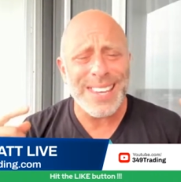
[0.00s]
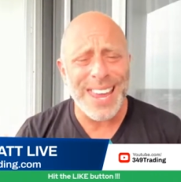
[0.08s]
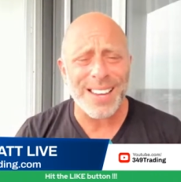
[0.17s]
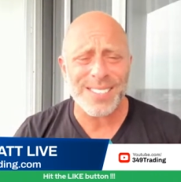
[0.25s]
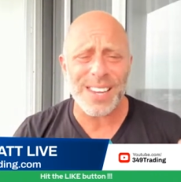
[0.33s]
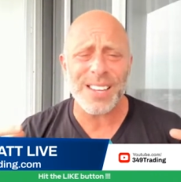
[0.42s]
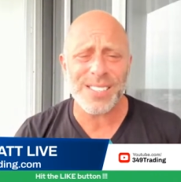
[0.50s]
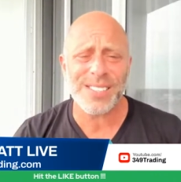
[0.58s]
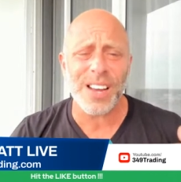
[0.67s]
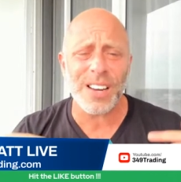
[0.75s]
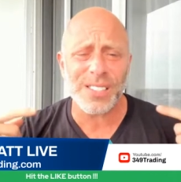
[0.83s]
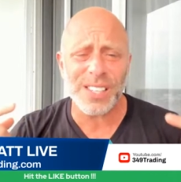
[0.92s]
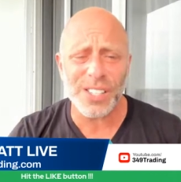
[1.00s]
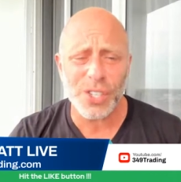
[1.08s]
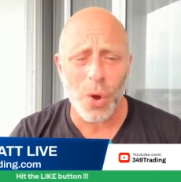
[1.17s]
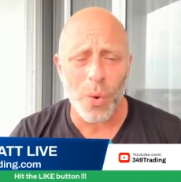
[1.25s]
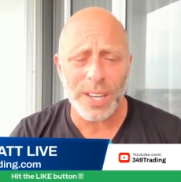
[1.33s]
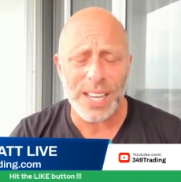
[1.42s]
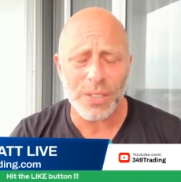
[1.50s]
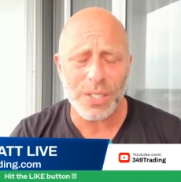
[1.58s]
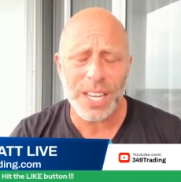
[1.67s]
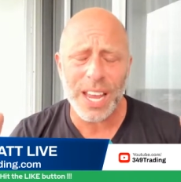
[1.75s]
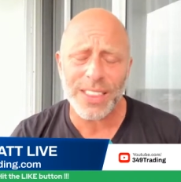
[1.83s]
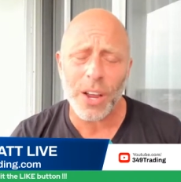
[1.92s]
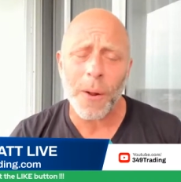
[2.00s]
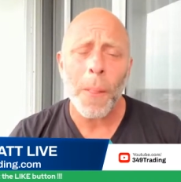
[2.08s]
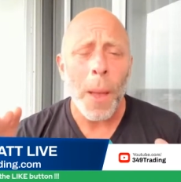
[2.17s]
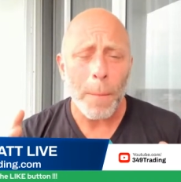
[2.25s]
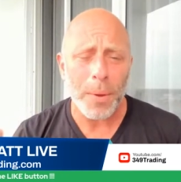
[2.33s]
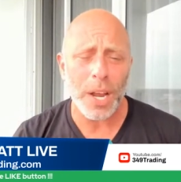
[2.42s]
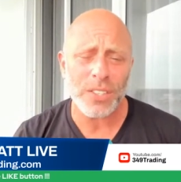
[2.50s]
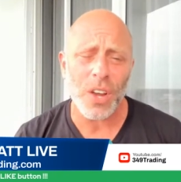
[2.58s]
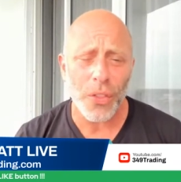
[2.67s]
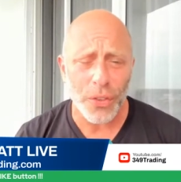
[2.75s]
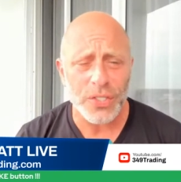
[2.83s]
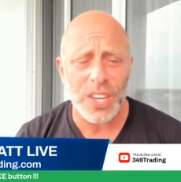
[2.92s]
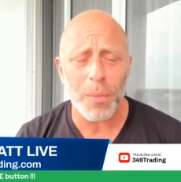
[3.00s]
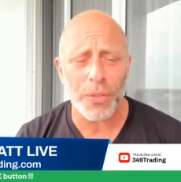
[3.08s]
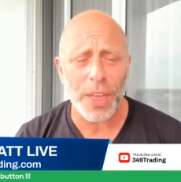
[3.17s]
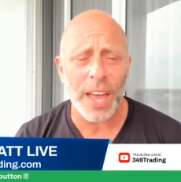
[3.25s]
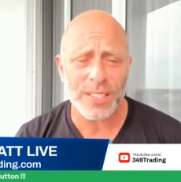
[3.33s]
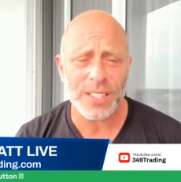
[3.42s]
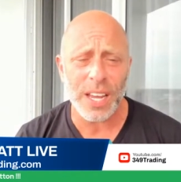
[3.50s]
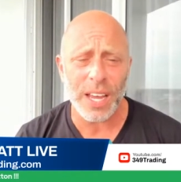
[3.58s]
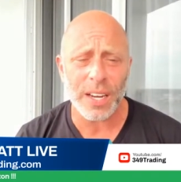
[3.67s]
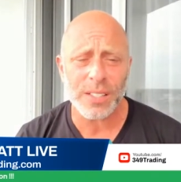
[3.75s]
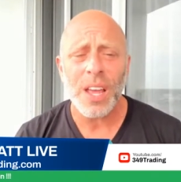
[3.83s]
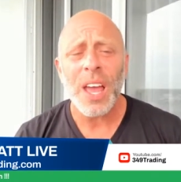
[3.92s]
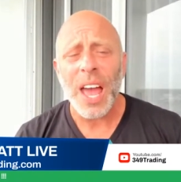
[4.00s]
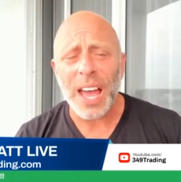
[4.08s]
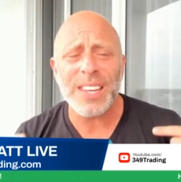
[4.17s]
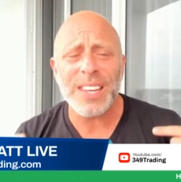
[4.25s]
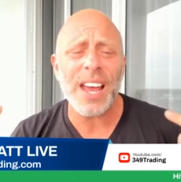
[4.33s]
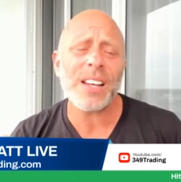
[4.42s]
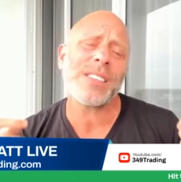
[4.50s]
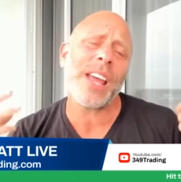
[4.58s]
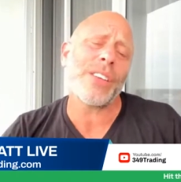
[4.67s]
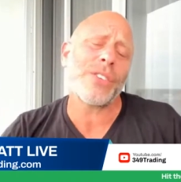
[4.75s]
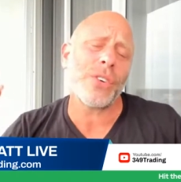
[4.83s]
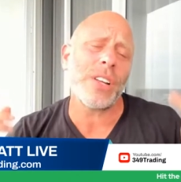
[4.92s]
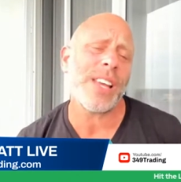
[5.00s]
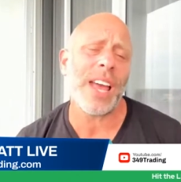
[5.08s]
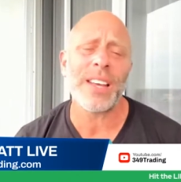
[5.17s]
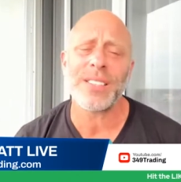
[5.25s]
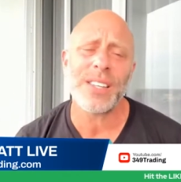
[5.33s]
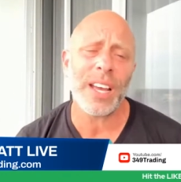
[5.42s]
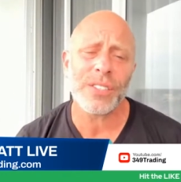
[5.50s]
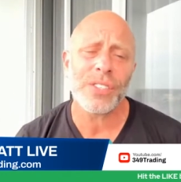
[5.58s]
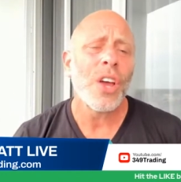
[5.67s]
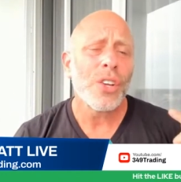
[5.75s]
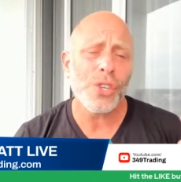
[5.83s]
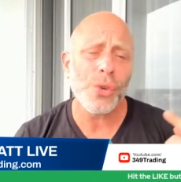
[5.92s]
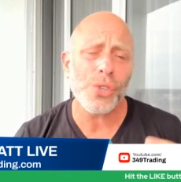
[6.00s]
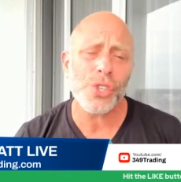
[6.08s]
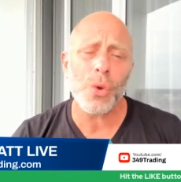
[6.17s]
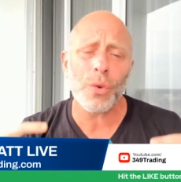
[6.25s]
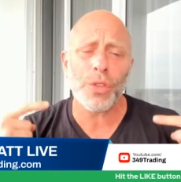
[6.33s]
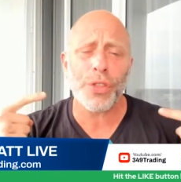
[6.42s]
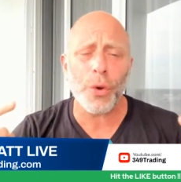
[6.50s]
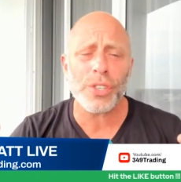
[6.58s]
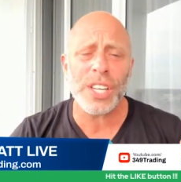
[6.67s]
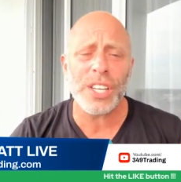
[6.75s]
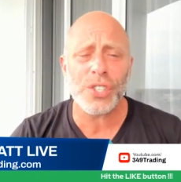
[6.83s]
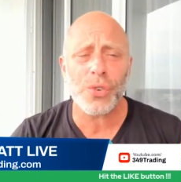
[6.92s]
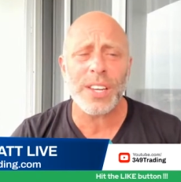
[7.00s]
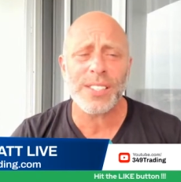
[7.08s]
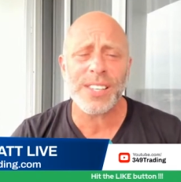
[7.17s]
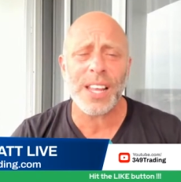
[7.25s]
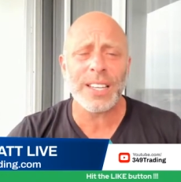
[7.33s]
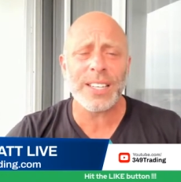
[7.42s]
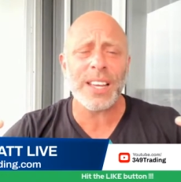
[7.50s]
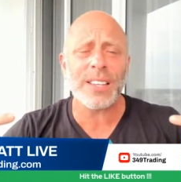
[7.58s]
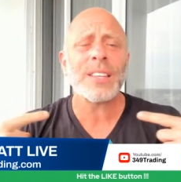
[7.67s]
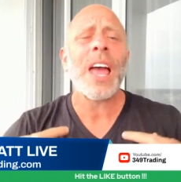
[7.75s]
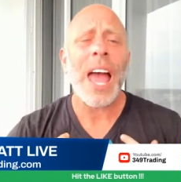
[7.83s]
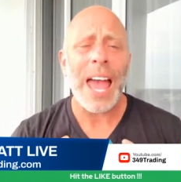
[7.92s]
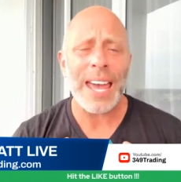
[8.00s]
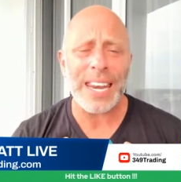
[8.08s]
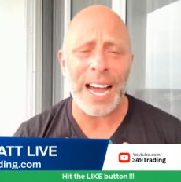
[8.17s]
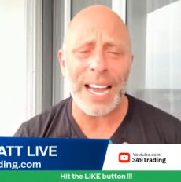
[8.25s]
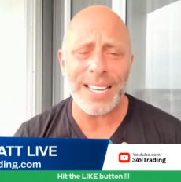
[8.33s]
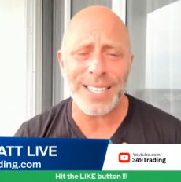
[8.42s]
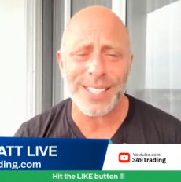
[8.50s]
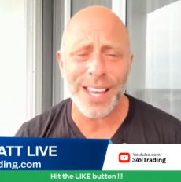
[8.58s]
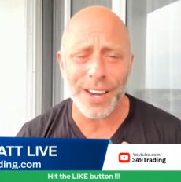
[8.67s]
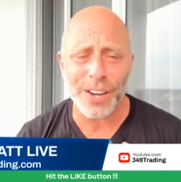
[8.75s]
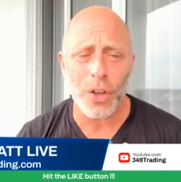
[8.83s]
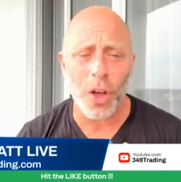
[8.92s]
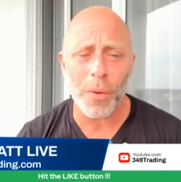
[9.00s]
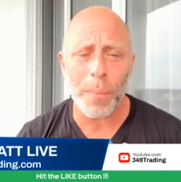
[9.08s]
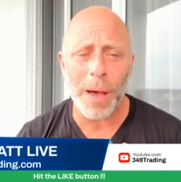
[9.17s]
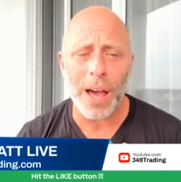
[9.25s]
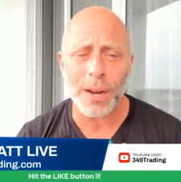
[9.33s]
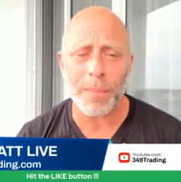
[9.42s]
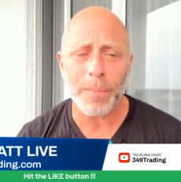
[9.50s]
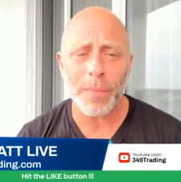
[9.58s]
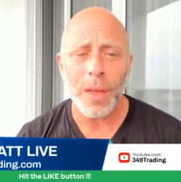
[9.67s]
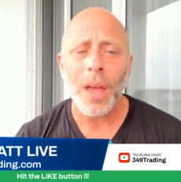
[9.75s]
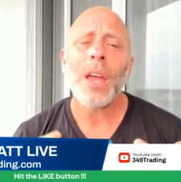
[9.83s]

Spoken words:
Yes, it sucks that it's going down to get there, but I saw the same with STX. And yes, I entered into STX too soon, 13 straight selling days, and I decided to call the bottom.